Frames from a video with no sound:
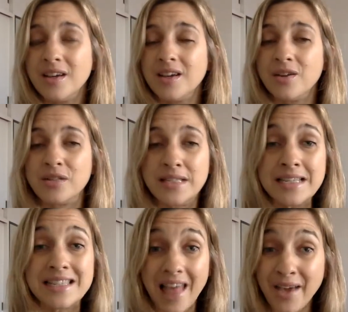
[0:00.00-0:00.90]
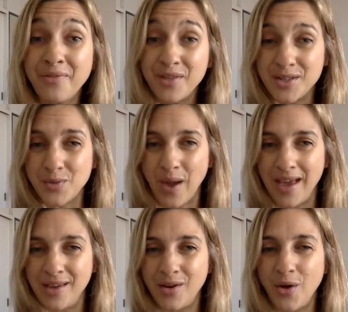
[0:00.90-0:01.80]
sees life this
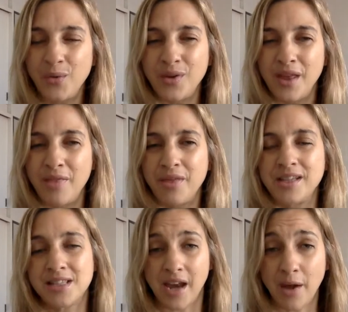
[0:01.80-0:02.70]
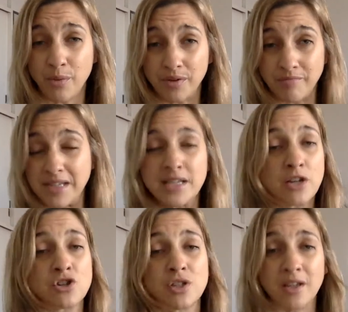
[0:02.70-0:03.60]
way, and thinks that I would
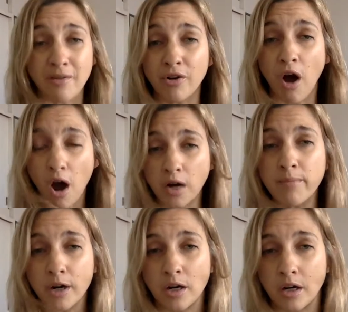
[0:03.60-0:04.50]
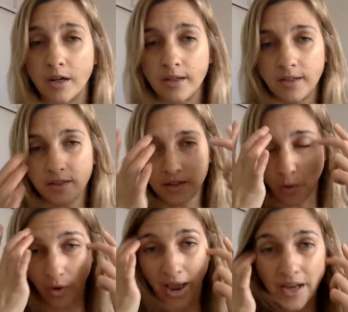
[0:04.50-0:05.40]
intentionally ever harm her
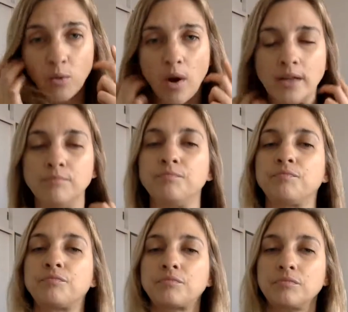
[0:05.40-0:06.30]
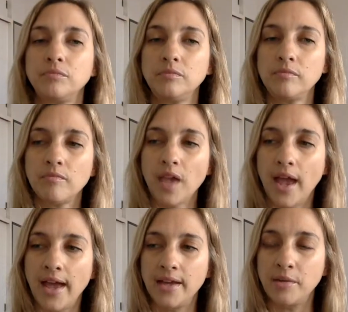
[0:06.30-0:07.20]
or anyone.
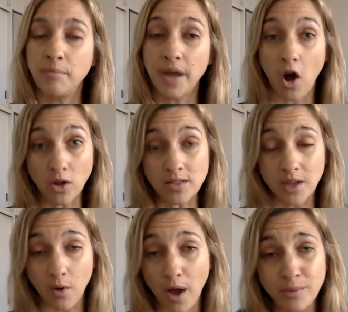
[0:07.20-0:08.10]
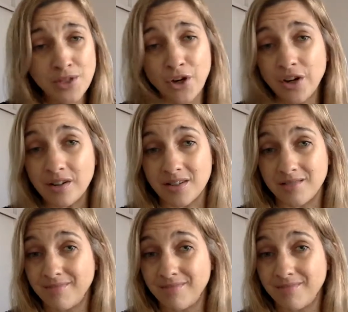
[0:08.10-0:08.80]
But also I was hurt,